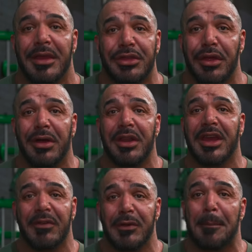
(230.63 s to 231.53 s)
It's not gonna
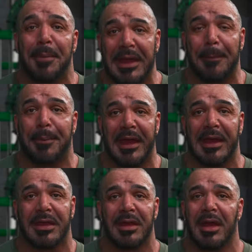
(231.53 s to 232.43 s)
give you a bigger pec.